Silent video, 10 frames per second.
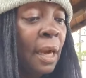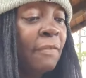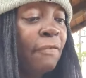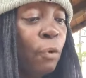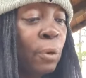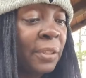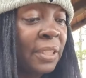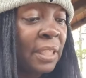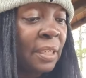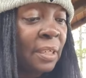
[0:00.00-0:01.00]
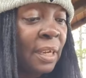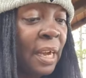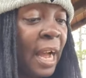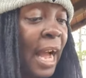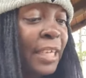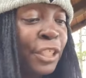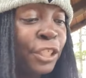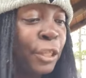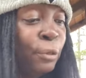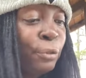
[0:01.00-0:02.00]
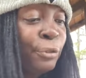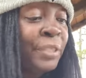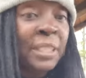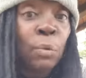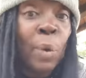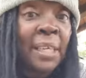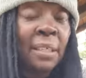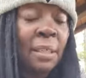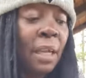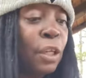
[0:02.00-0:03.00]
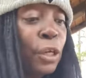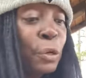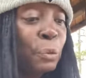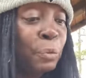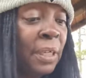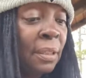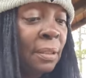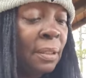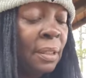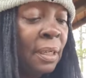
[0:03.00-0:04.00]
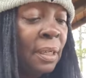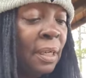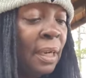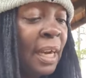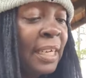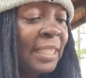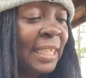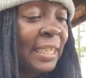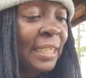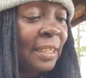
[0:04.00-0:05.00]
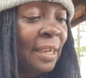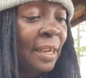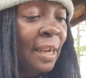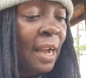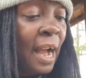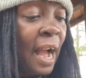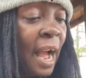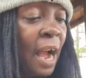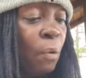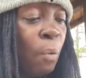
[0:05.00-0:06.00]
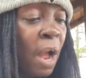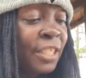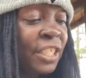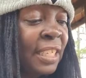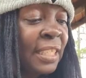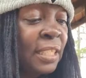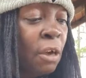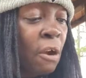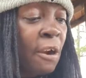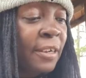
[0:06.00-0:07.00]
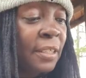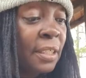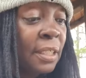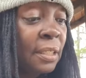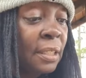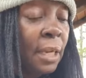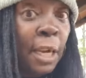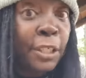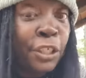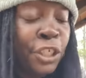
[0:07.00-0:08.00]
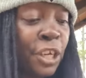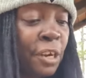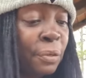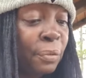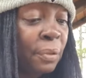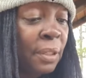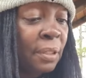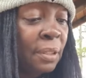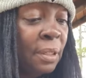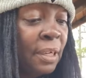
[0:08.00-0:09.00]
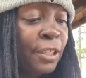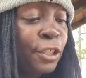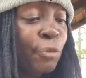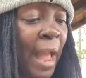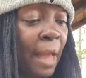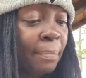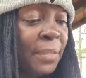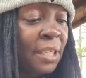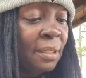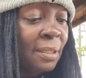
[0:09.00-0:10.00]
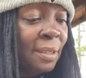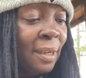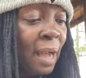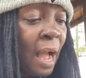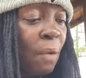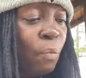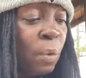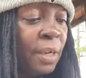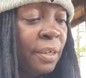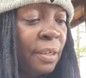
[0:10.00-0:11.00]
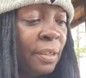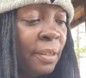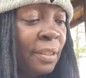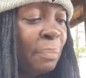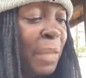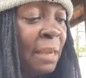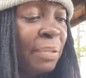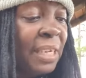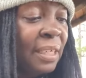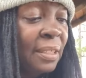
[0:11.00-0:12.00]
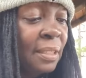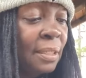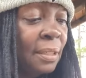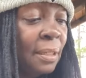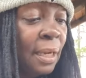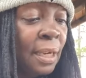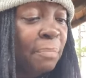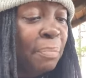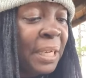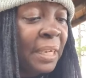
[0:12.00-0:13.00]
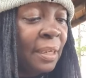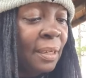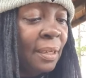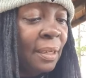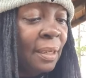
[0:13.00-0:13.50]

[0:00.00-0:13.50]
unforced I shoulder this weight alone, unattended. I watch these gardens unshown, strapped. I wonder the maybes unbend,